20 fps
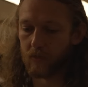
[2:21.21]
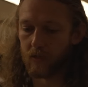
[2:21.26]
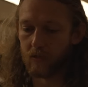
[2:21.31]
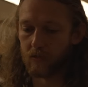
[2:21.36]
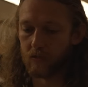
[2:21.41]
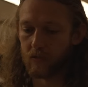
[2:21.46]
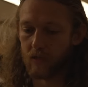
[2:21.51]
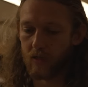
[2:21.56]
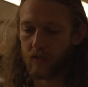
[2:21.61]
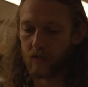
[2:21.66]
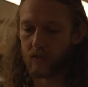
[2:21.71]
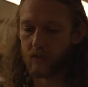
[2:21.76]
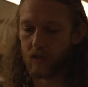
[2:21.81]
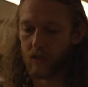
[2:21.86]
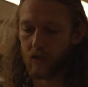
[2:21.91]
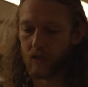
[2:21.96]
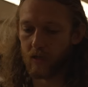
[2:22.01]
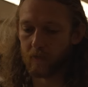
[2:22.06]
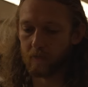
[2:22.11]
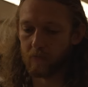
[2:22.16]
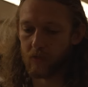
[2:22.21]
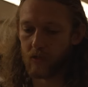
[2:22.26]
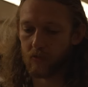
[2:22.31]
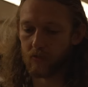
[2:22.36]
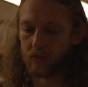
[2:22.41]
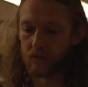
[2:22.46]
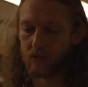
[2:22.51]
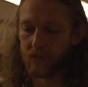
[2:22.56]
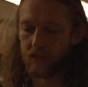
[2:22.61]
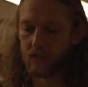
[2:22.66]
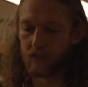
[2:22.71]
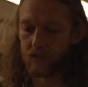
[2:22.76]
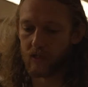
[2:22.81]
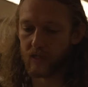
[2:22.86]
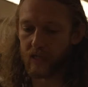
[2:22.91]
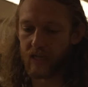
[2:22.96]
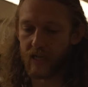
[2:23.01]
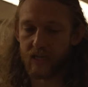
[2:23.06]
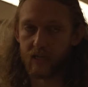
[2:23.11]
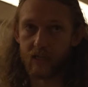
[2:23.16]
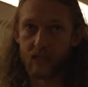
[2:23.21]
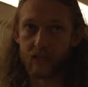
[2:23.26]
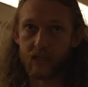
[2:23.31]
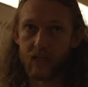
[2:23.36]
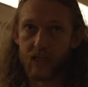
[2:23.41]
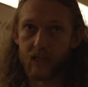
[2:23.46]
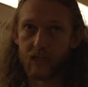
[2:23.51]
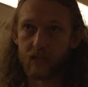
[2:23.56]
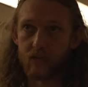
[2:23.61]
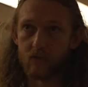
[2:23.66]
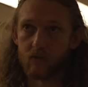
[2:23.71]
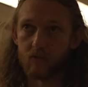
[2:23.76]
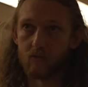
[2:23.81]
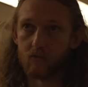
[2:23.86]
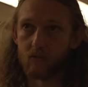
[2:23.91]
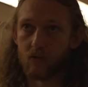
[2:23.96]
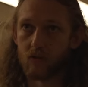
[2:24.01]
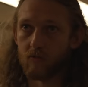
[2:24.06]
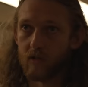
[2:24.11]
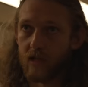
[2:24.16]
And and um, you know, to see a guy like that go go